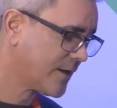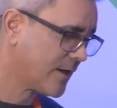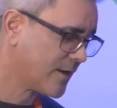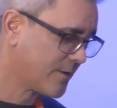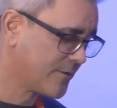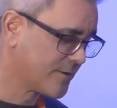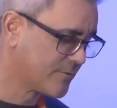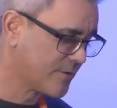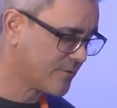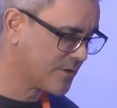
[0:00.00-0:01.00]
Uh,
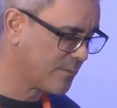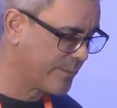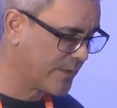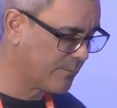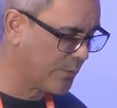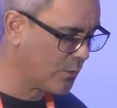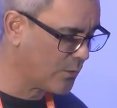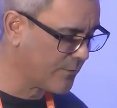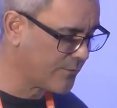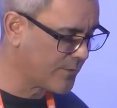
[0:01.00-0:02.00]
there, there isn't a big
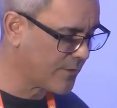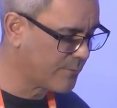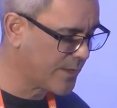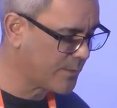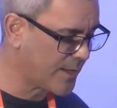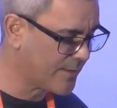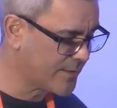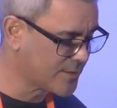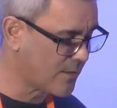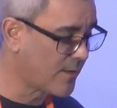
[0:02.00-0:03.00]
pool of, of people out
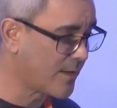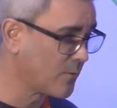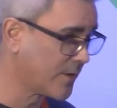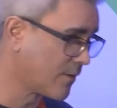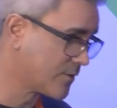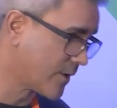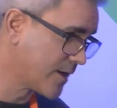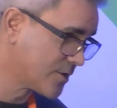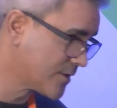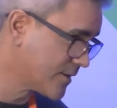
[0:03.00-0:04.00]
there to hire. We go to
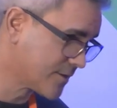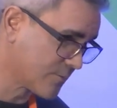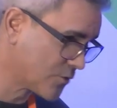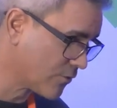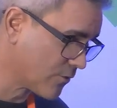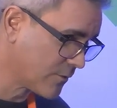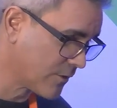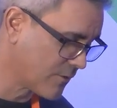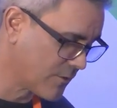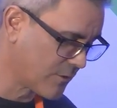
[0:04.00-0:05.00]
agencies. I'm sure
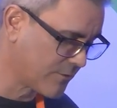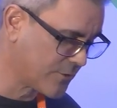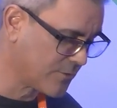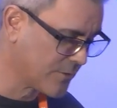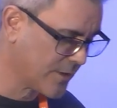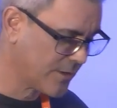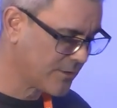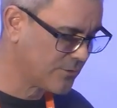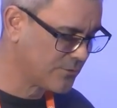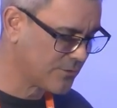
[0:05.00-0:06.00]
a lot of you
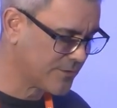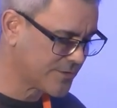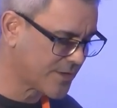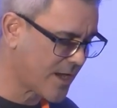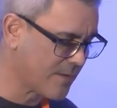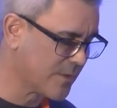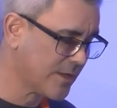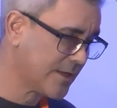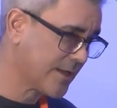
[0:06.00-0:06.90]
you do the same.